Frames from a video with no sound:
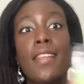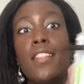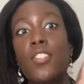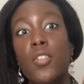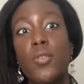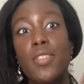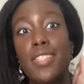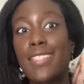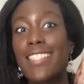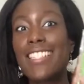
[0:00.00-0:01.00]
And so
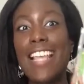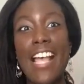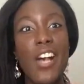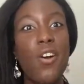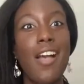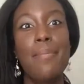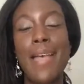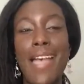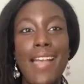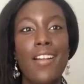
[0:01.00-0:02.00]
this is how I
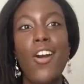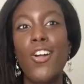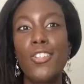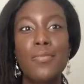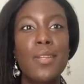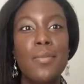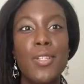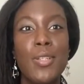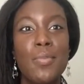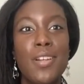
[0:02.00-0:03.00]
pack all of my
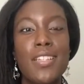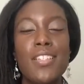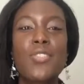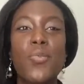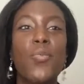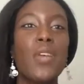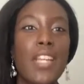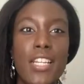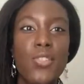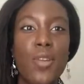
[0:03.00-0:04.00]
beauty products
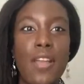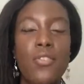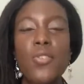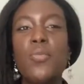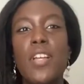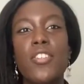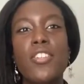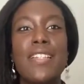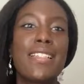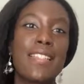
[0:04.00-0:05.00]
when I travel,
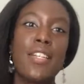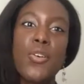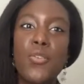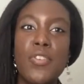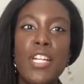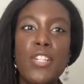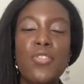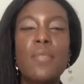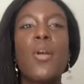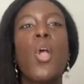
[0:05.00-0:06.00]
whether it's an overnight
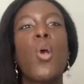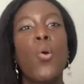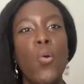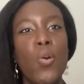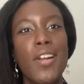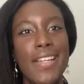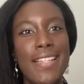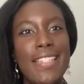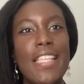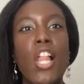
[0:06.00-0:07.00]
trip or
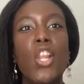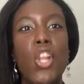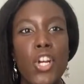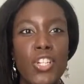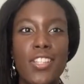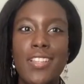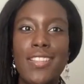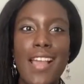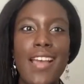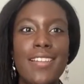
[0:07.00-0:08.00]
it's longer
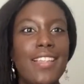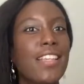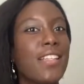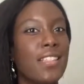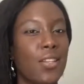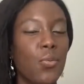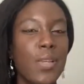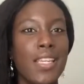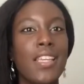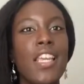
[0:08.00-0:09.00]
than that, like it's a
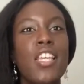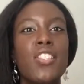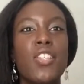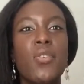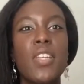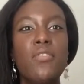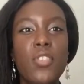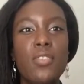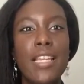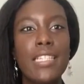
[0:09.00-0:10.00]
week. So if
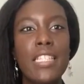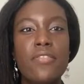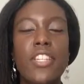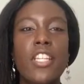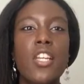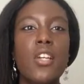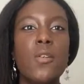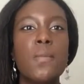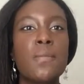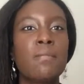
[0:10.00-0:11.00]
you like this
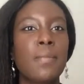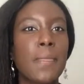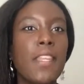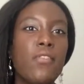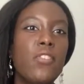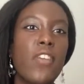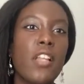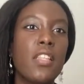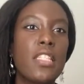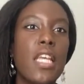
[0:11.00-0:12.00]
video, If you
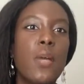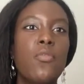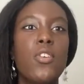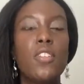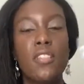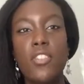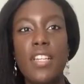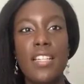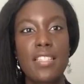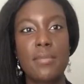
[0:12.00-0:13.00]
found this helpful, if you
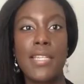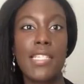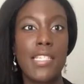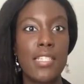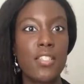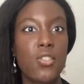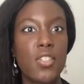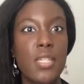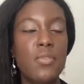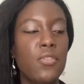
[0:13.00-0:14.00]
got some ideas or
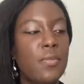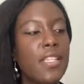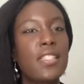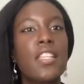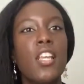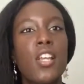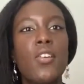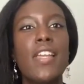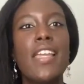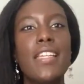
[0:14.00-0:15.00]
tips from this, go
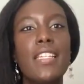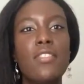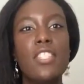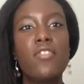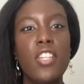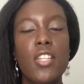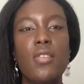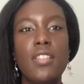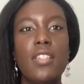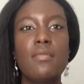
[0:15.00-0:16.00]
ahead, give this
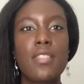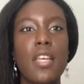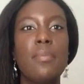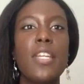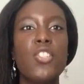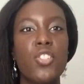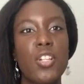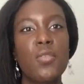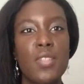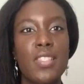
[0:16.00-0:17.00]
video a thumbs up and
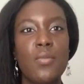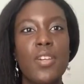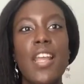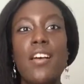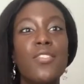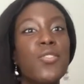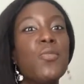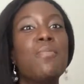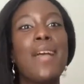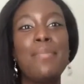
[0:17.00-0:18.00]
share it with someone else
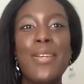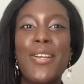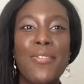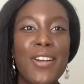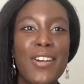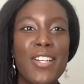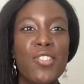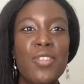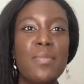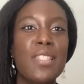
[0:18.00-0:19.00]
who might be going on a
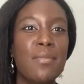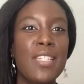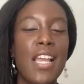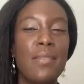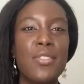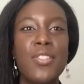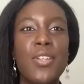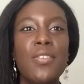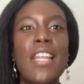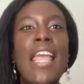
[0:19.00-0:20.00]
trip sometime
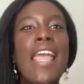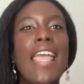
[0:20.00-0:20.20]
soon.